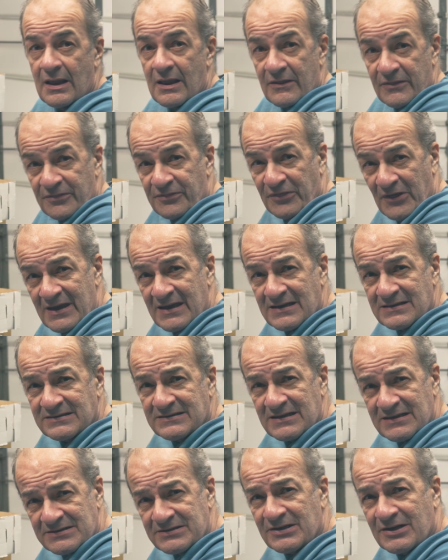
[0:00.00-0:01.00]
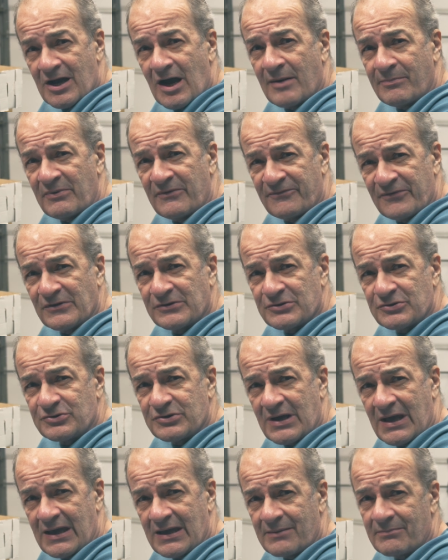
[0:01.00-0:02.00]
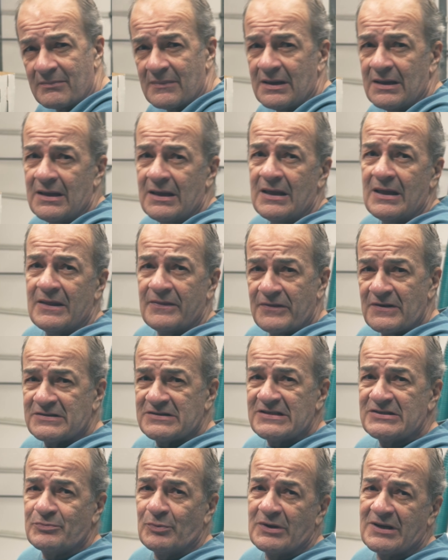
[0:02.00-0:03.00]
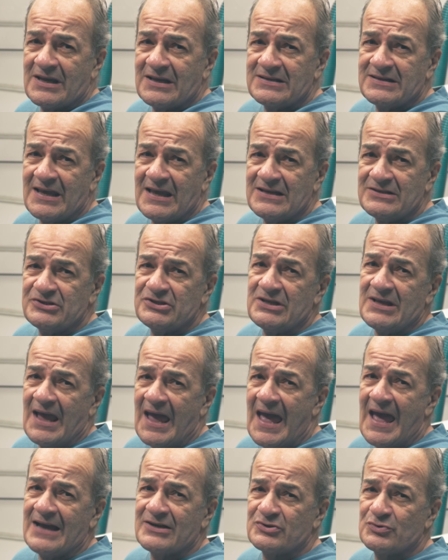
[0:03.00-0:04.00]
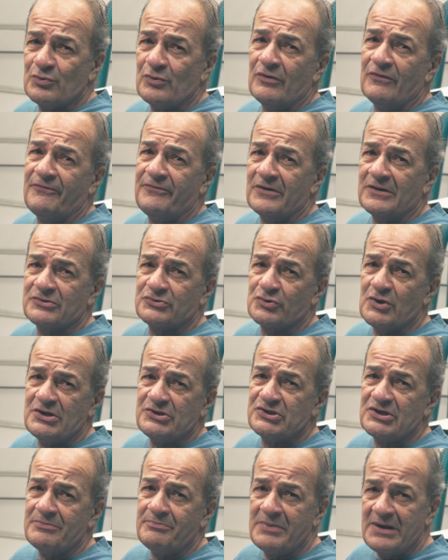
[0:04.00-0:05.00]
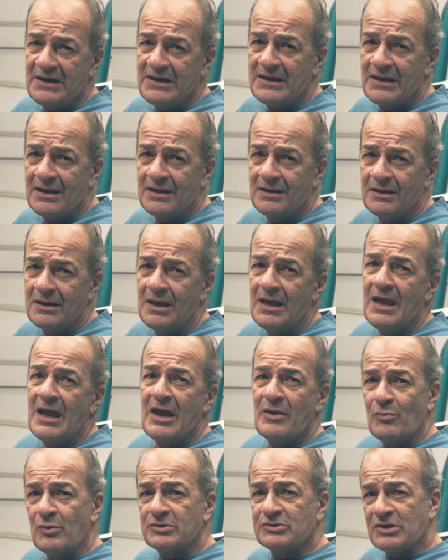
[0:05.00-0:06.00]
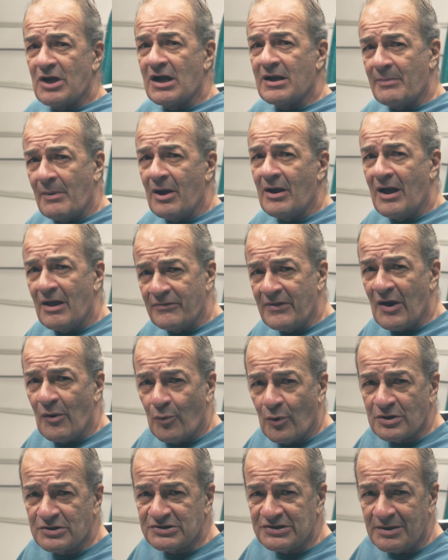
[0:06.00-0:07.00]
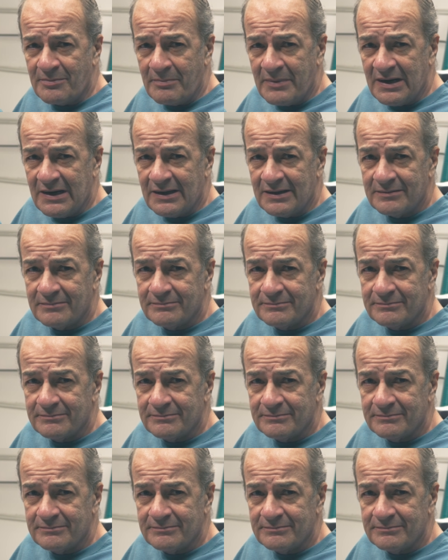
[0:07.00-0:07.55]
This is the carbon filter tank. This is what contains the actual filtration media, and we'll talk about how that works in a minute.